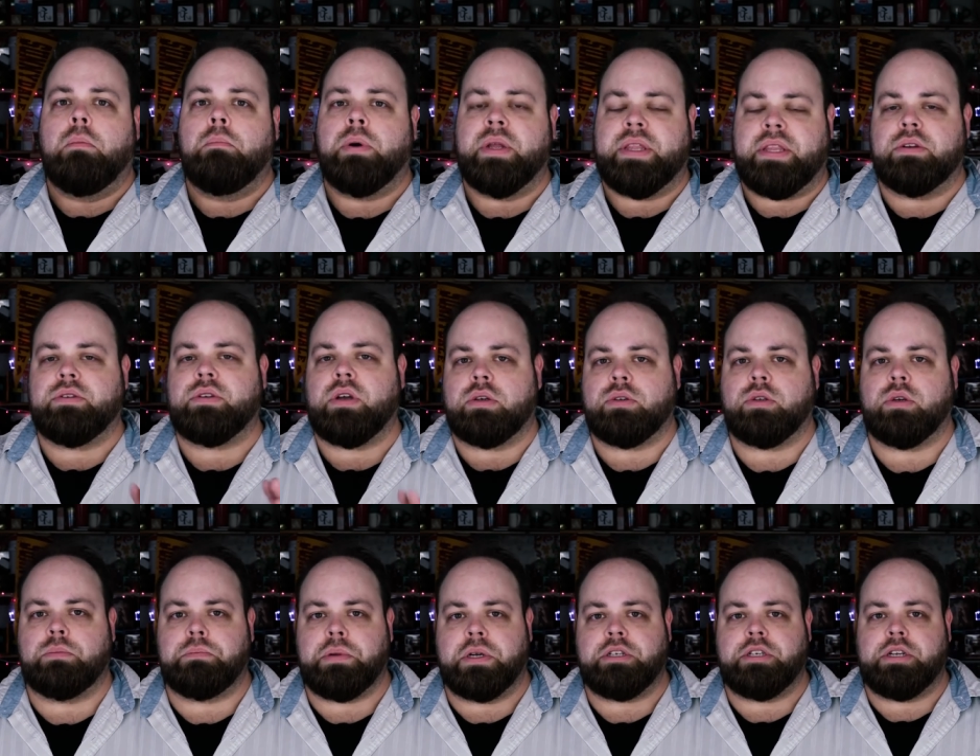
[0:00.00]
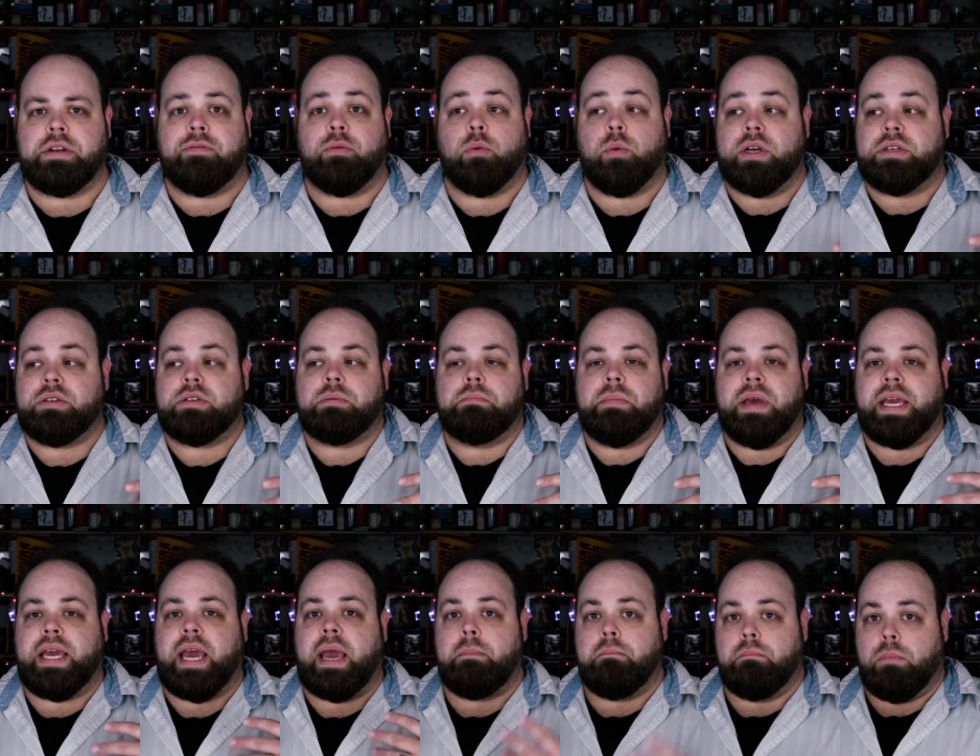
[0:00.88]
but there's also a bunch of different ways to
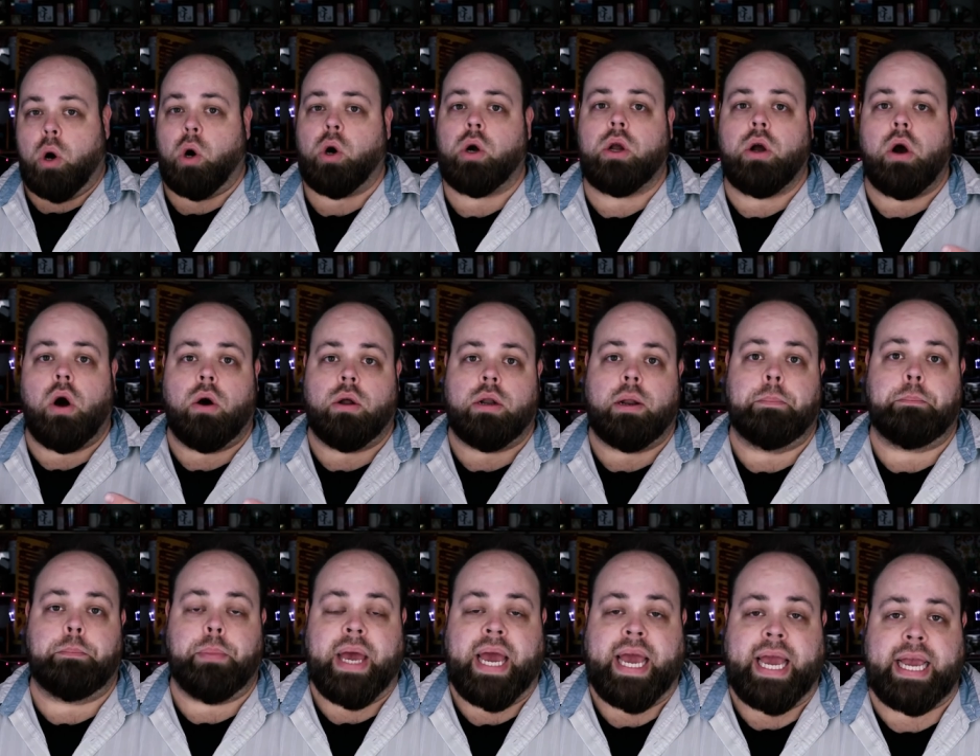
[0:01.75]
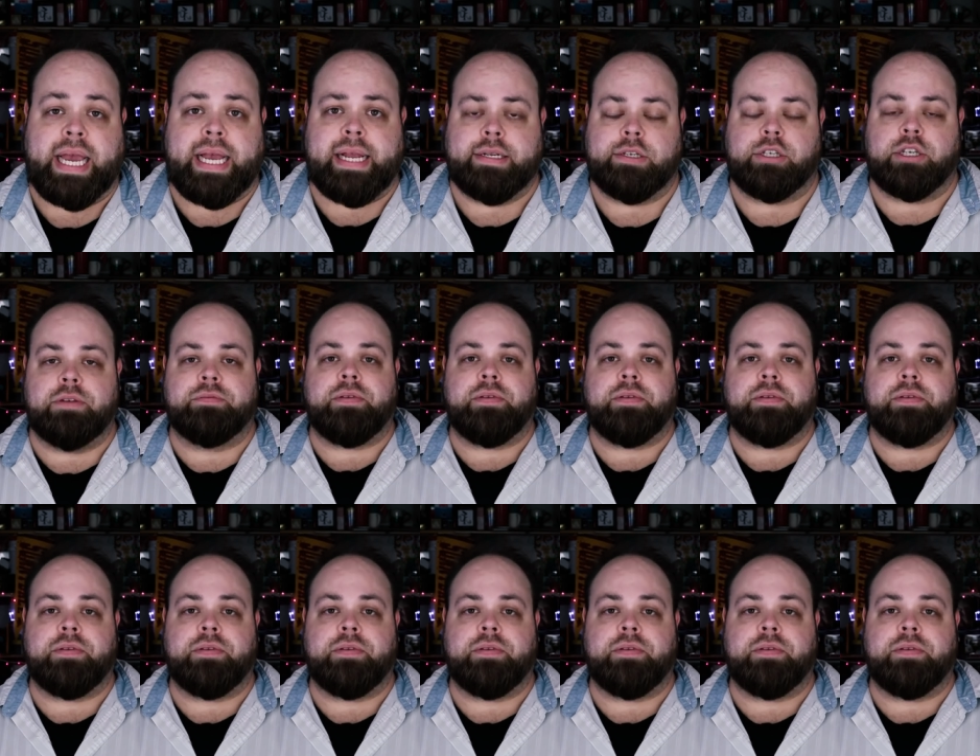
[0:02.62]
make a mark on a page.